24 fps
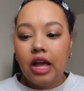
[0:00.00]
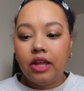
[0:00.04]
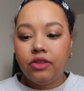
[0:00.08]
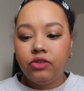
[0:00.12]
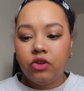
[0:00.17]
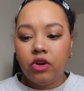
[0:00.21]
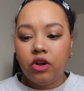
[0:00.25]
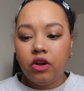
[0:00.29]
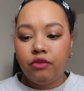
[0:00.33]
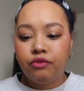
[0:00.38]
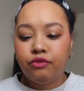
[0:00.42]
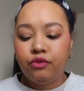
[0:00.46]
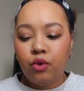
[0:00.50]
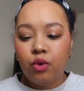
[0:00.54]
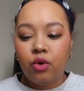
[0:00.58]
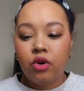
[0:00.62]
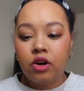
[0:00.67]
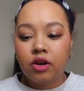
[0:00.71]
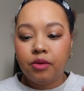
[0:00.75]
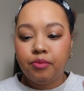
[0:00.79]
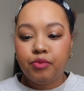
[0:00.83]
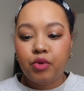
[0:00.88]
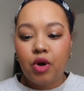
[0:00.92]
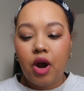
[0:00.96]
the
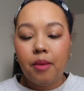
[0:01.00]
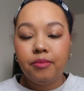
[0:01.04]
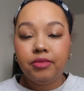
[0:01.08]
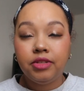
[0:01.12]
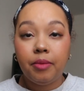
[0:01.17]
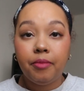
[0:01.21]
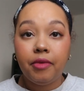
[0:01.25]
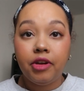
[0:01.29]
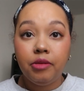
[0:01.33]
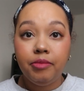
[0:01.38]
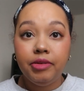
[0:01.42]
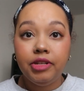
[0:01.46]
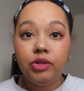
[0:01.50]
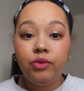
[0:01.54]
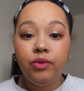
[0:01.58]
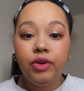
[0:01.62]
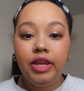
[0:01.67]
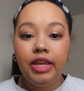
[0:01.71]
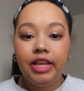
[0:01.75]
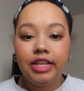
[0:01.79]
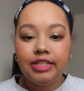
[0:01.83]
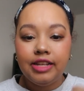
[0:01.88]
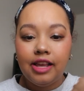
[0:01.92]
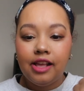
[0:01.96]
four prompts I'm going to be
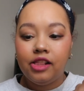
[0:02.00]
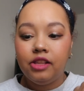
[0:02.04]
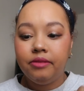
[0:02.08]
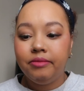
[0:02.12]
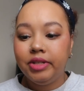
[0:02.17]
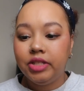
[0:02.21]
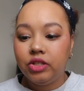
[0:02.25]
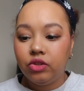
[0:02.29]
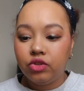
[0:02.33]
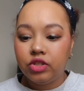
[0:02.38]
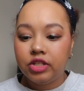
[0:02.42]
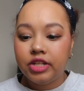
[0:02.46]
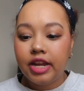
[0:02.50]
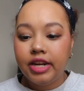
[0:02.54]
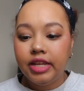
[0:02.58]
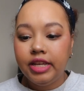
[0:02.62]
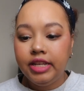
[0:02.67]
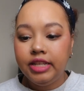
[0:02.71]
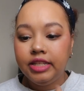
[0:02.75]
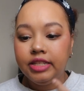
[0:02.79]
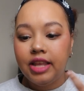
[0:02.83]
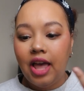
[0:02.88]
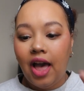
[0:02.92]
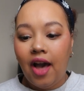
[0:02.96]
doing is Elemental
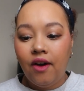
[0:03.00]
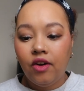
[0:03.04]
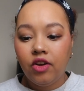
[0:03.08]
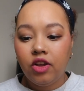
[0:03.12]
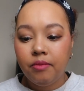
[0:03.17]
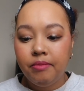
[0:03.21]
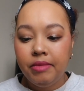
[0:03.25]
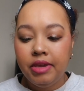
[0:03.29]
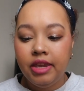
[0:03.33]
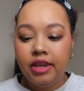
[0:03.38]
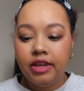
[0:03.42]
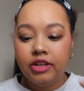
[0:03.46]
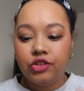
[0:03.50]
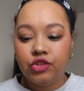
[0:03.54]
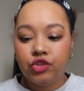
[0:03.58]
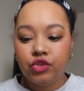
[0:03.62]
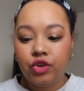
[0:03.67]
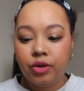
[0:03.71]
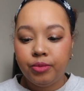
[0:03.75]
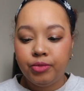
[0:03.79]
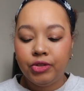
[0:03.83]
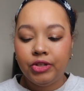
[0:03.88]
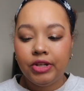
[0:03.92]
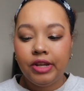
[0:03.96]
Studies, Alchemy,
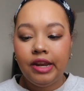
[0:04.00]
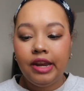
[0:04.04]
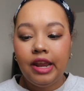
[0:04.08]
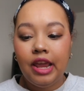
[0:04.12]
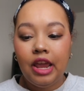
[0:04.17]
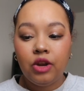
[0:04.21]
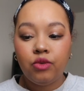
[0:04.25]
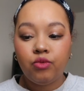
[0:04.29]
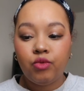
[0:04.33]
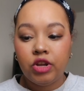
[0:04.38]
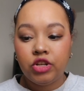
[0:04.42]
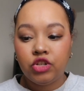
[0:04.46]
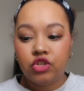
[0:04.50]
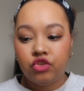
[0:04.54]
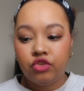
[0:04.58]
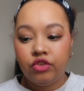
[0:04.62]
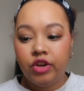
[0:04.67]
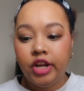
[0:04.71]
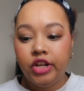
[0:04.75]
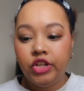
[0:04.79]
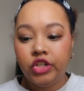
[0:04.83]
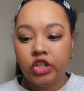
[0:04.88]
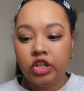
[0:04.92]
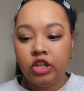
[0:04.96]
Inscription, and
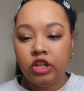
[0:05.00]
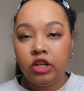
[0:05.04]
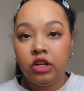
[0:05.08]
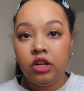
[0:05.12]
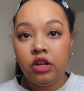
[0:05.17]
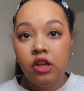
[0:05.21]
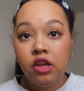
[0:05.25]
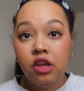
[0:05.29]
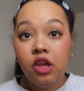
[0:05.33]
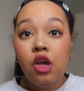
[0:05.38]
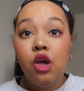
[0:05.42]
Restoration.